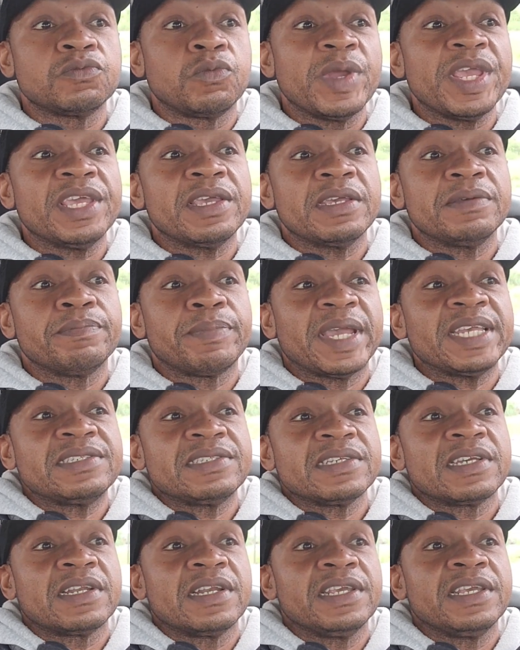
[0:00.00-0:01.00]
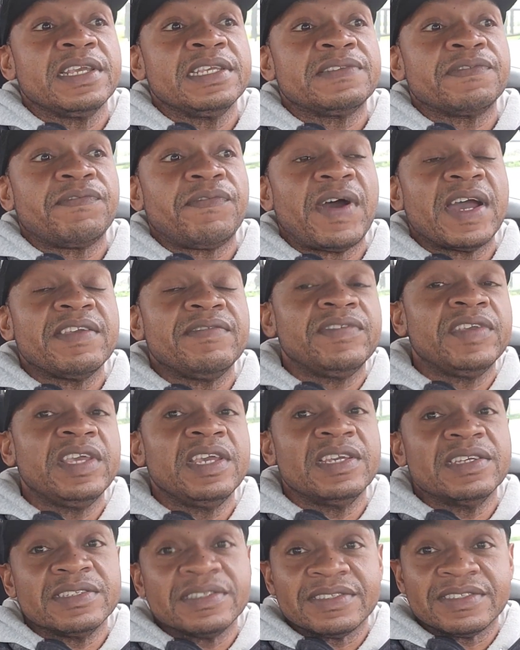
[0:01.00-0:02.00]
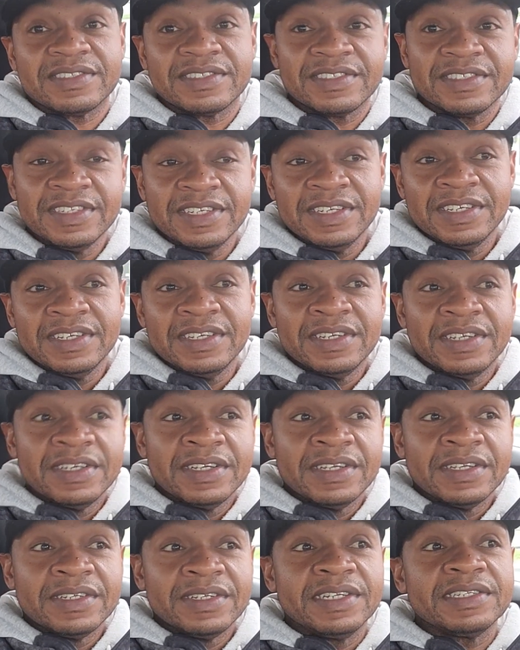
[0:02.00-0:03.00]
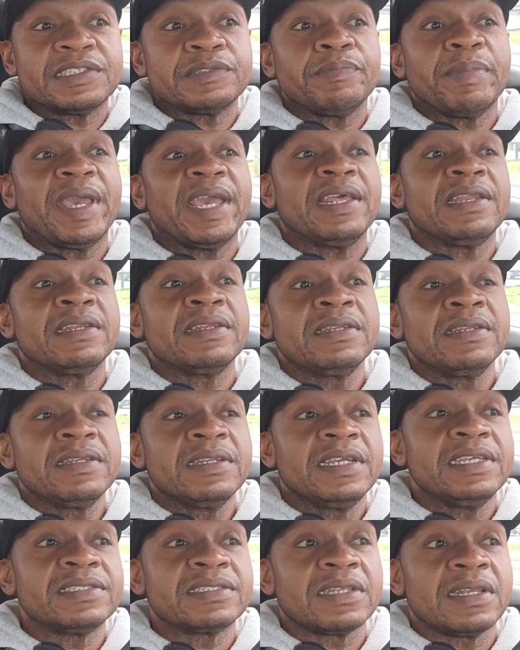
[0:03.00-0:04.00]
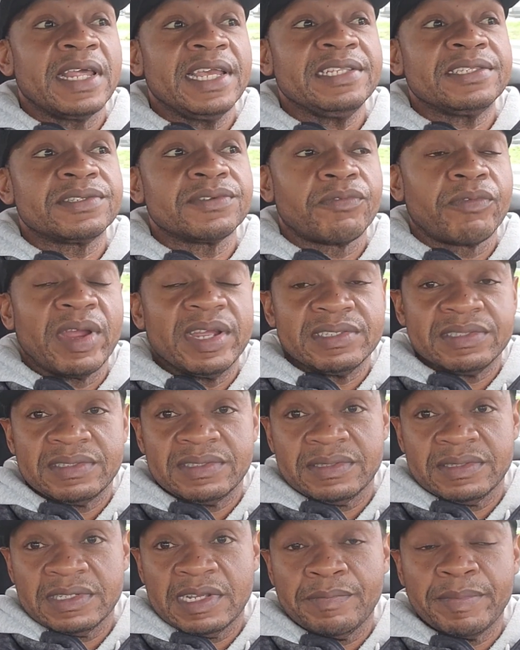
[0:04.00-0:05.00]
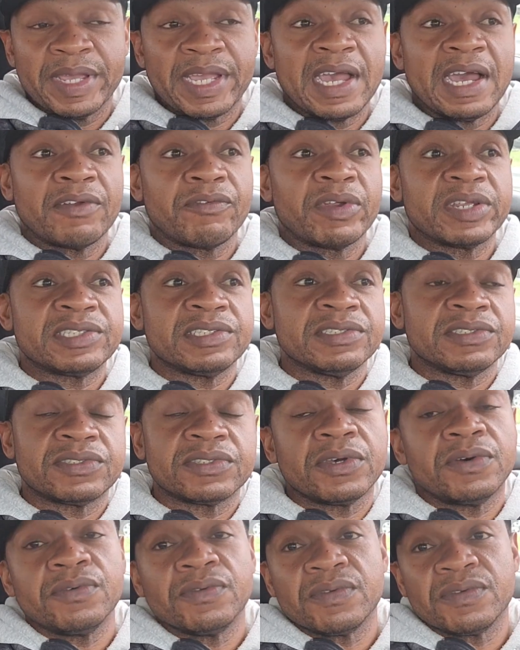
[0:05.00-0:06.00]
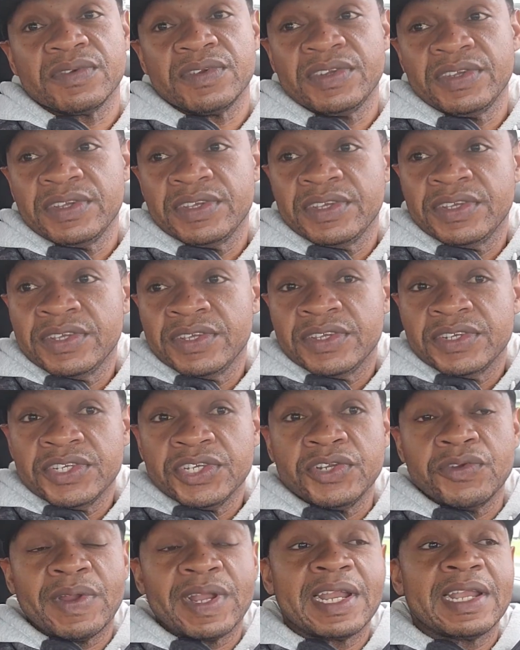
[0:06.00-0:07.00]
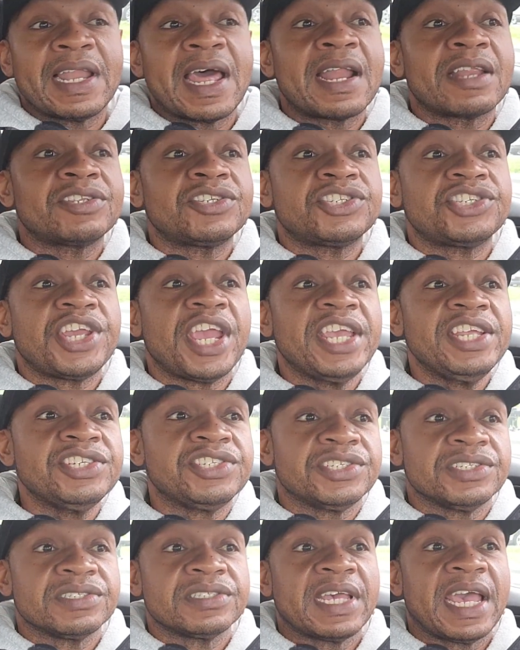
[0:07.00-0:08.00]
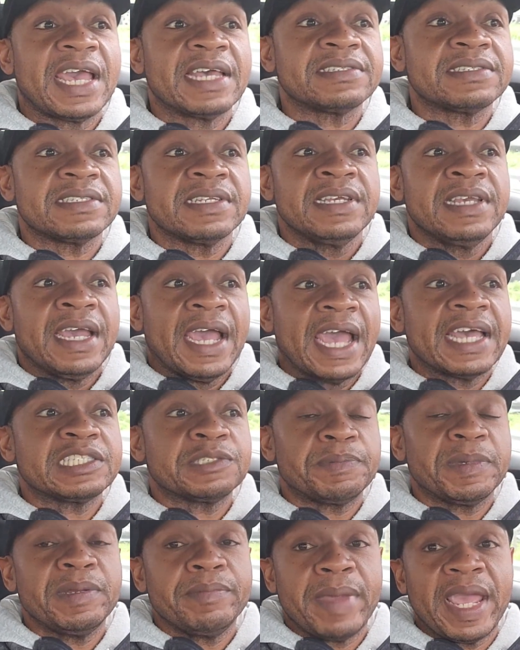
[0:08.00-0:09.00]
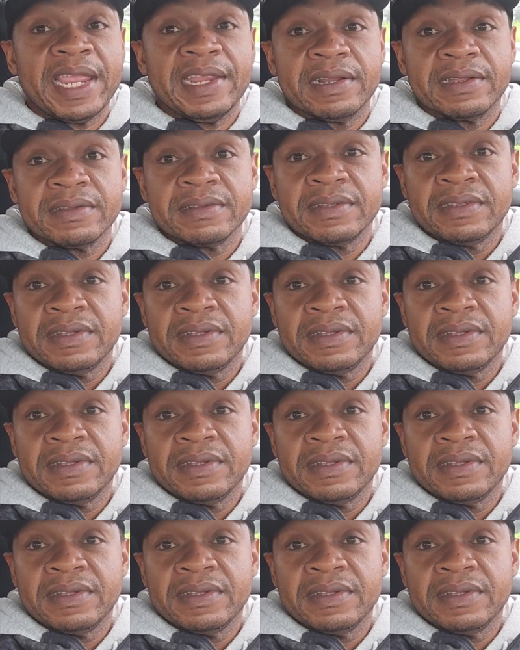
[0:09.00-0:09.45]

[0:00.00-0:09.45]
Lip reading: week, basically, is 5 years. This man is laid to rest. And may God rest his soul. You know, and a lot of changes has been made